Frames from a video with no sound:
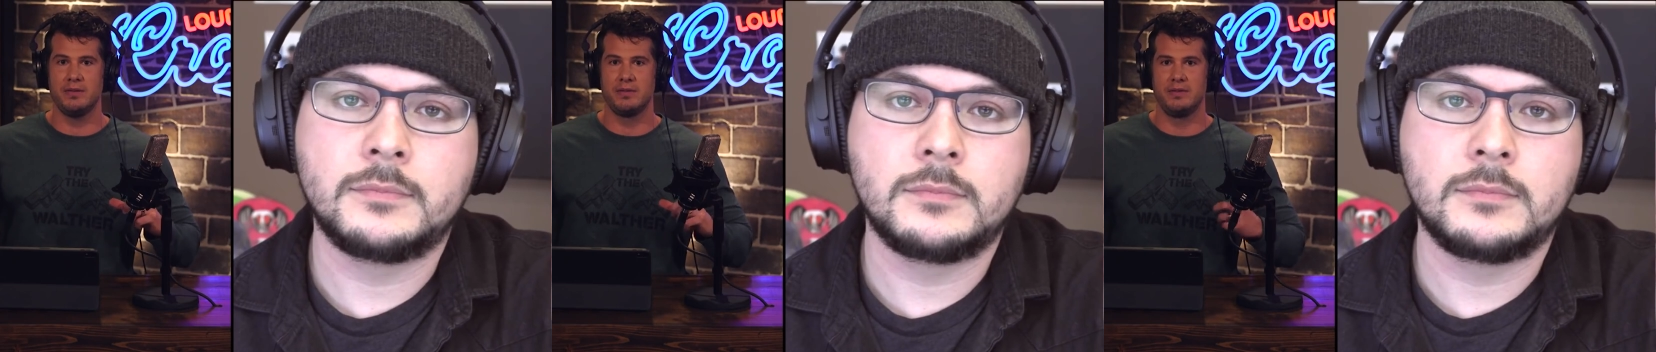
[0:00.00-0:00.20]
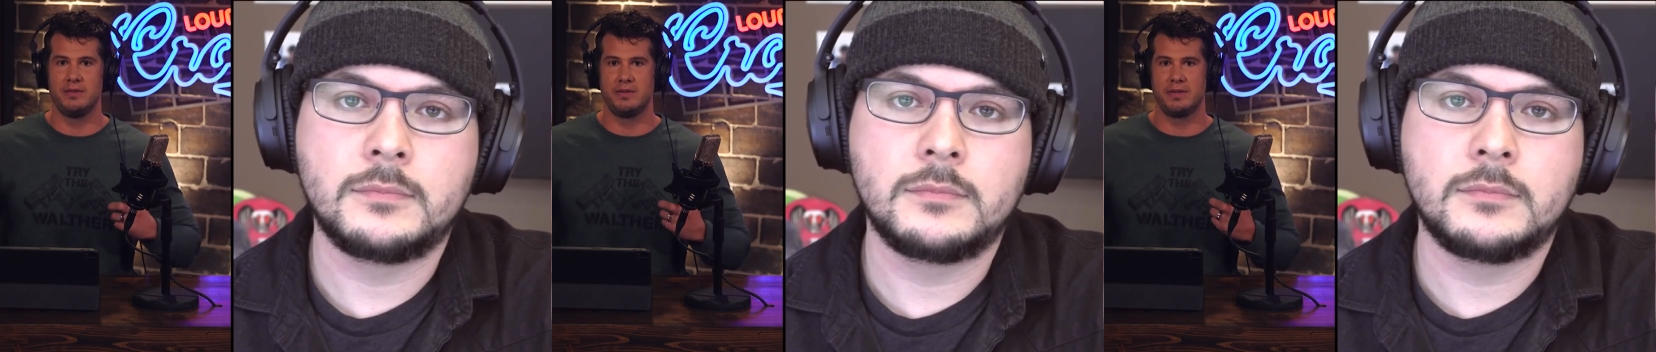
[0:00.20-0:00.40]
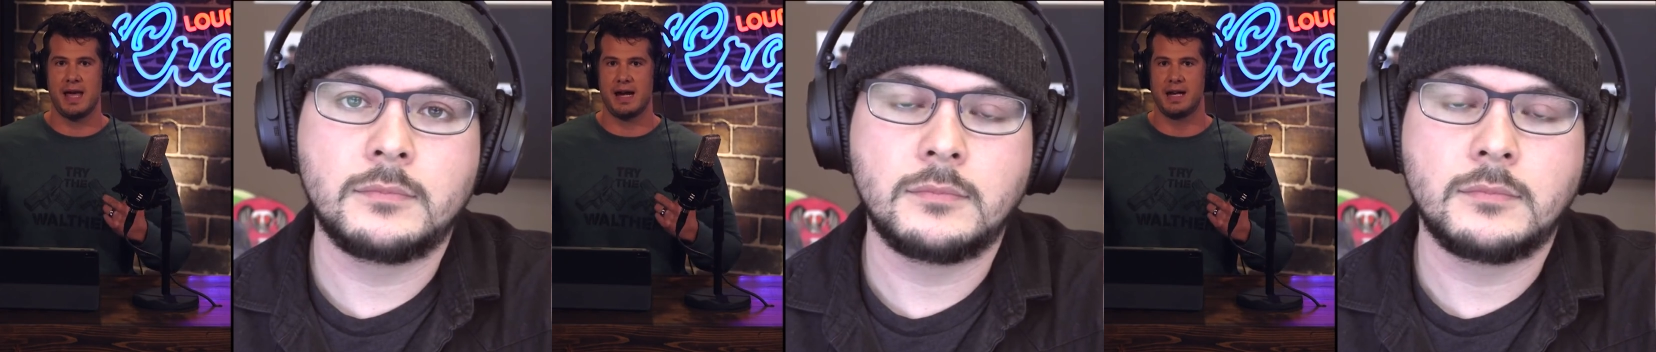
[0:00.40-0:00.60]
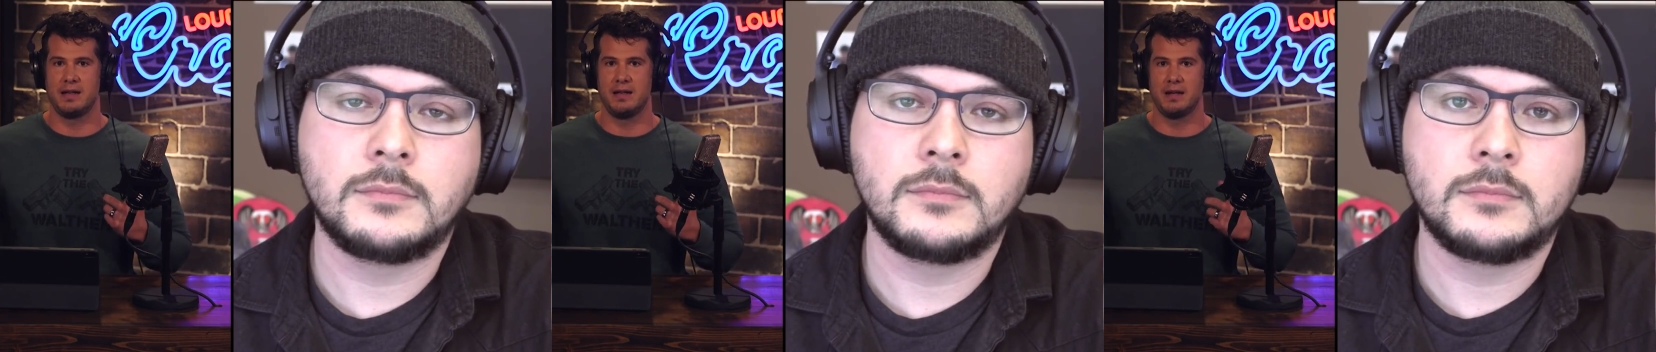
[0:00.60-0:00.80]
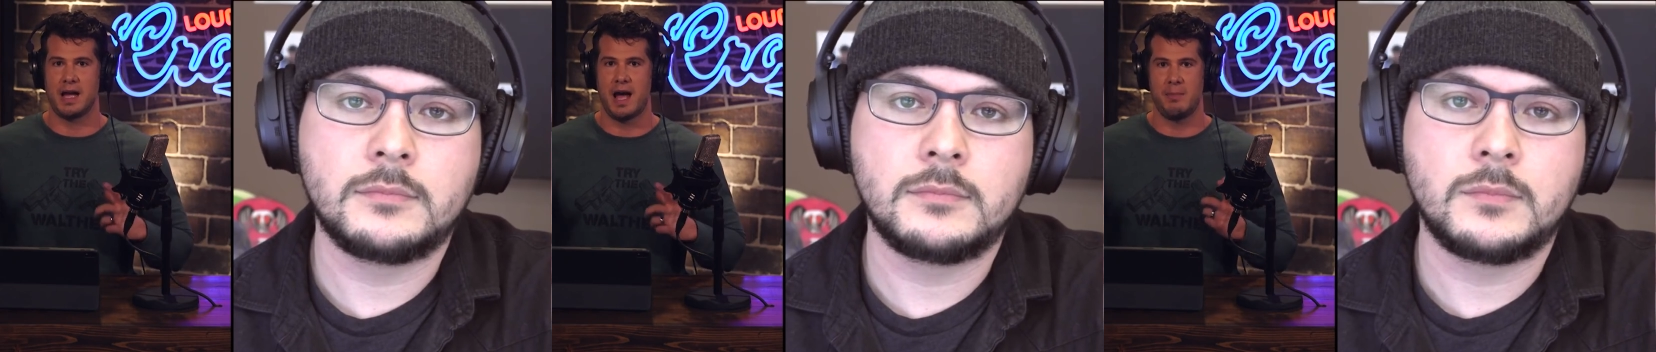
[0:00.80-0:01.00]
Speaker 1: this, and is this kind of
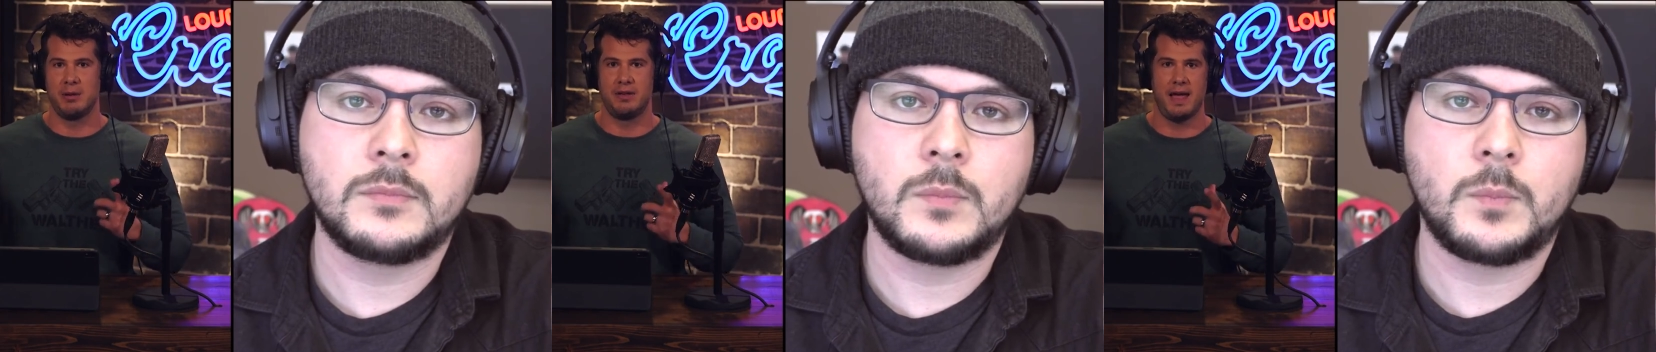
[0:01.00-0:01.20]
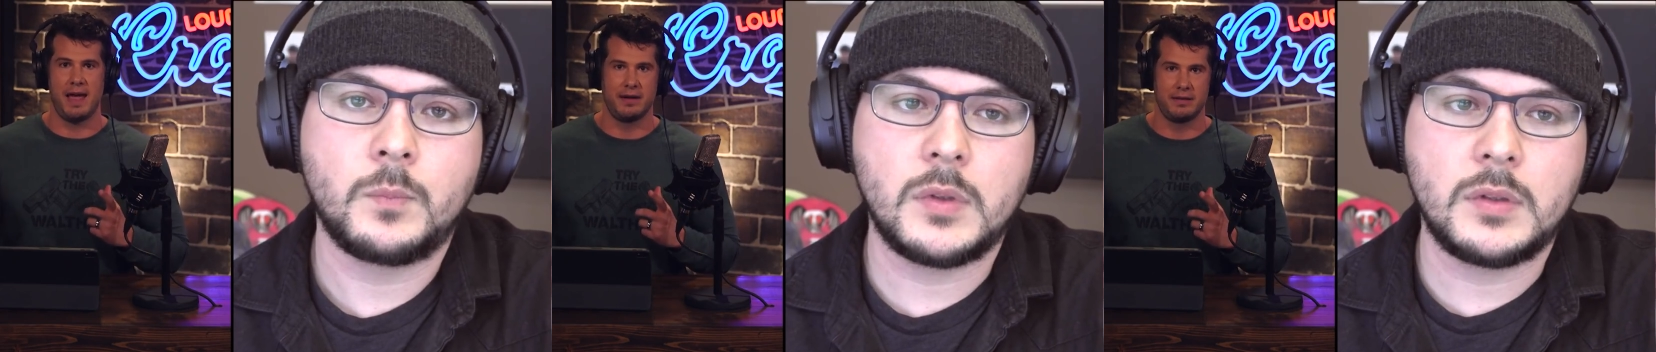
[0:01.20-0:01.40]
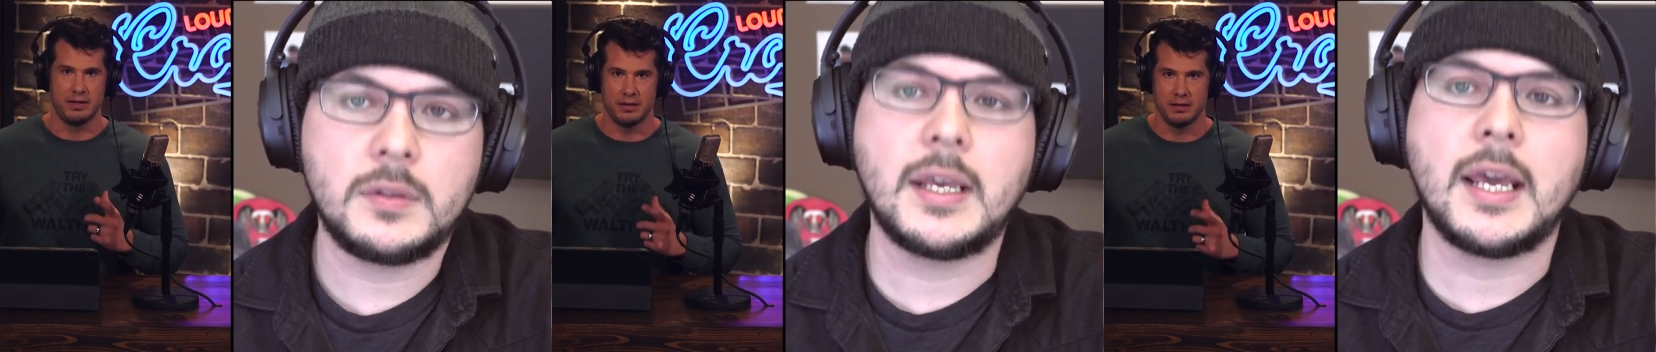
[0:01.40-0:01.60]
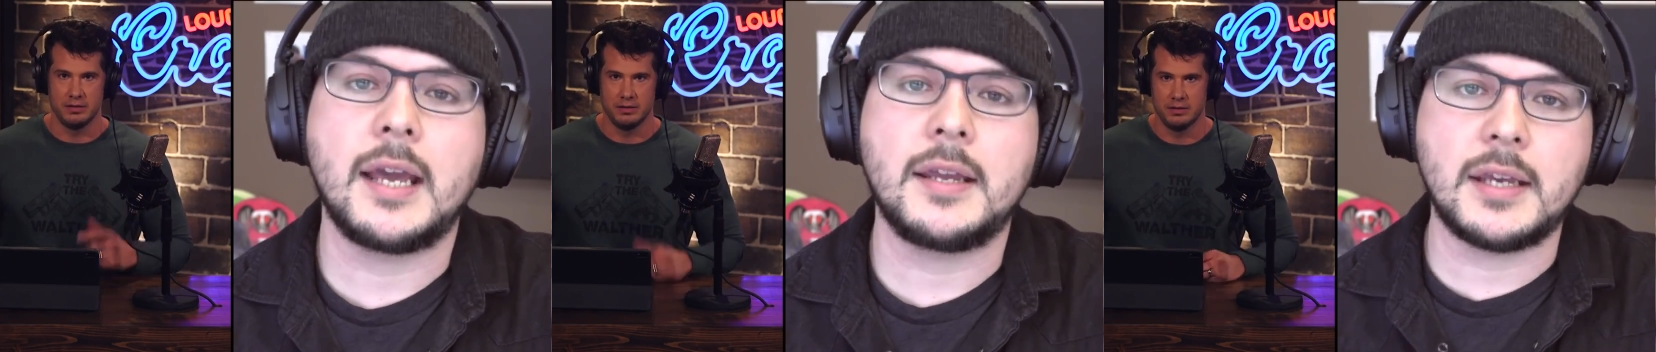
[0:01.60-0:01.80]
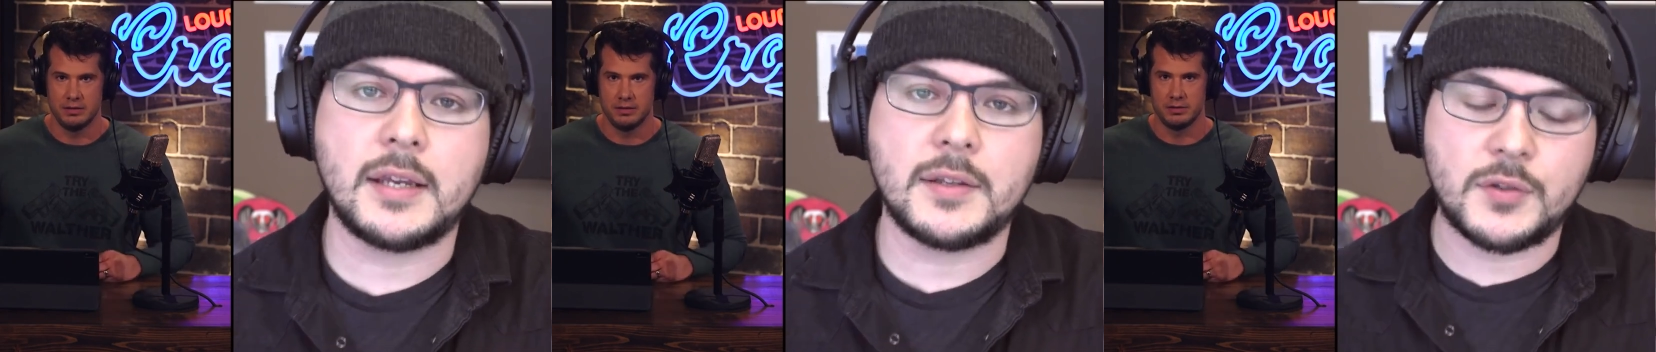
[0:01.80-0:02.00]
a common tactic?
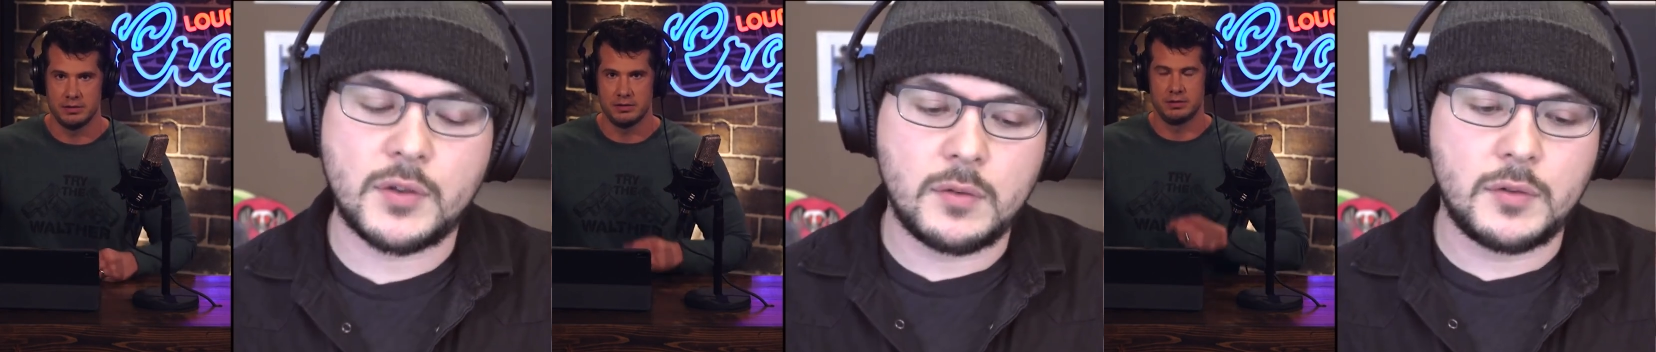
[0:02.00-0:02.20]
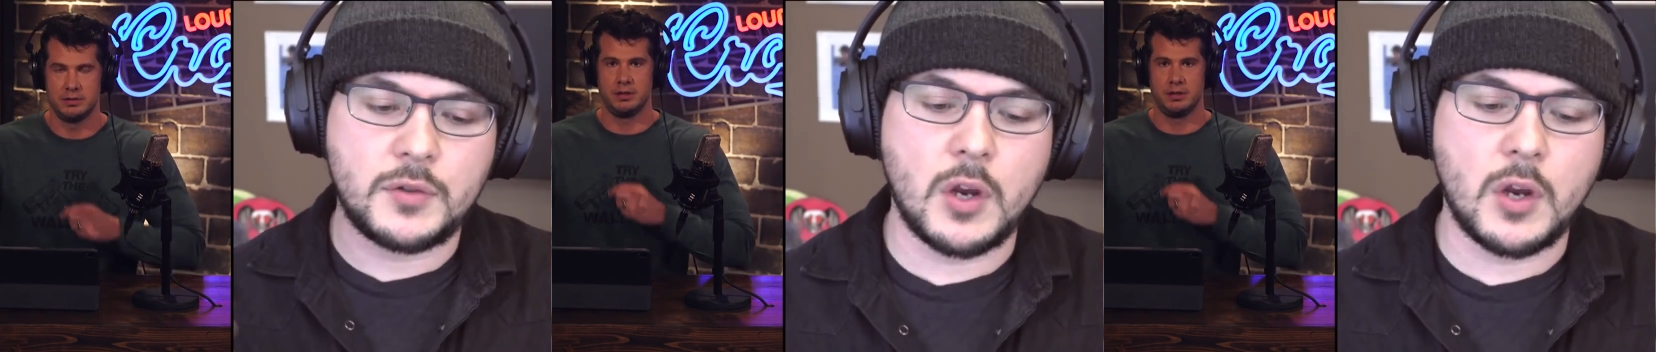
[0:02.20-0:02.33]
Speaker 2: Yeah, yes.